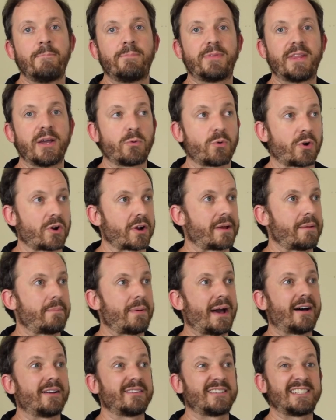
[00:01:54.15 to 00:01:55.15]
They work
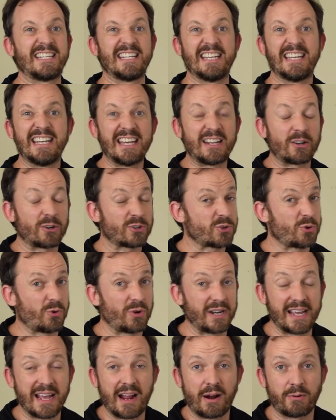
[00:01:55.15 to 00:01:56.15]
about 10 or
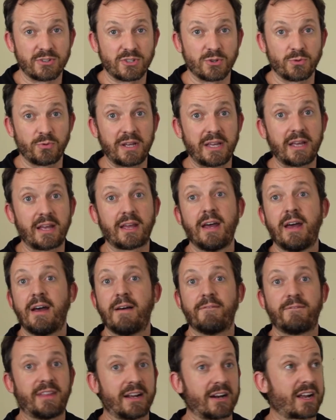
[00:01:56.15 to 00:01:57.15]
20 hours a week.
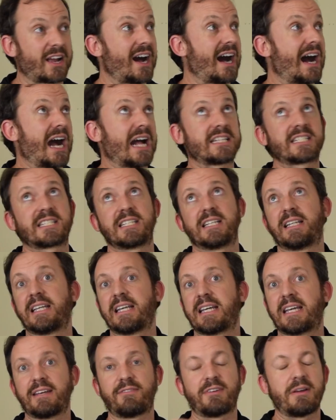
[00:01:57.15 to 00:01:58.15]
They're
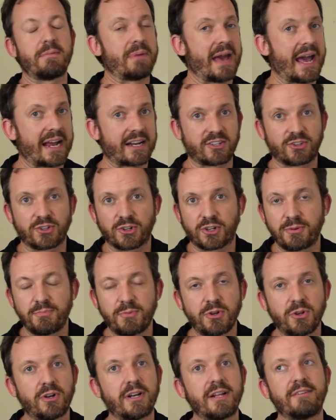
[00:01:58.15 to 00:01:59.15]
constantly giving back to their
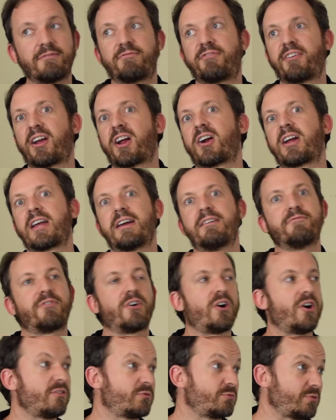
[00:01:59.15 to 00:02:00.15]
community, very
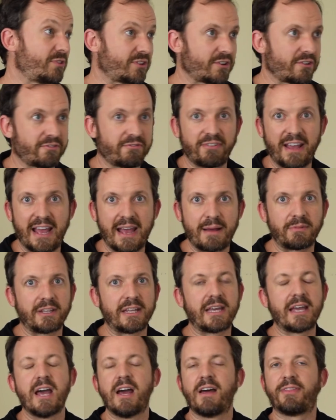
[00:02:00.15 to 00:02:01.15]
involved with their
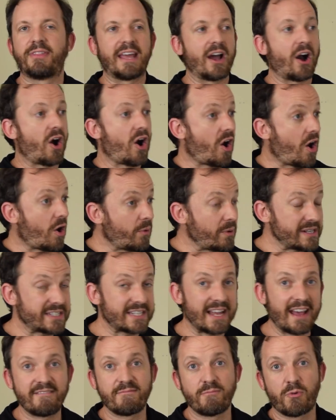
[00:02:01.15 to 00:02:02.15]
family. They always
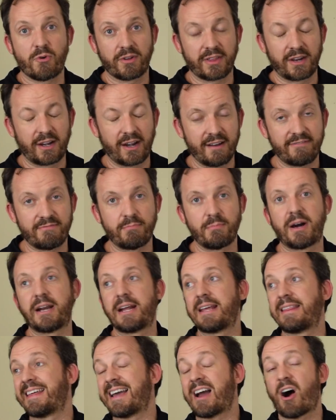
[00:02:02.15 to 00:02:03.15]
have more than enough
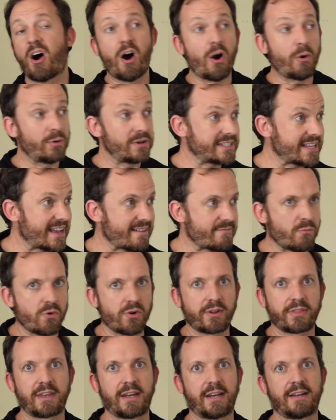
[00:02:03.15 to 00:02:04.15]
money. They always have
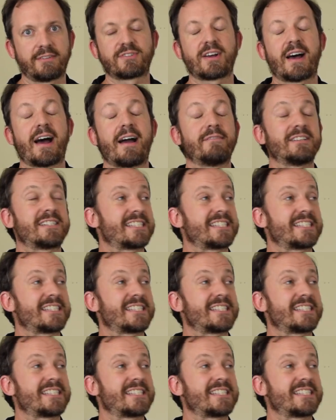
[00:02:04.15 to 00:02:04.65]
more than enough time.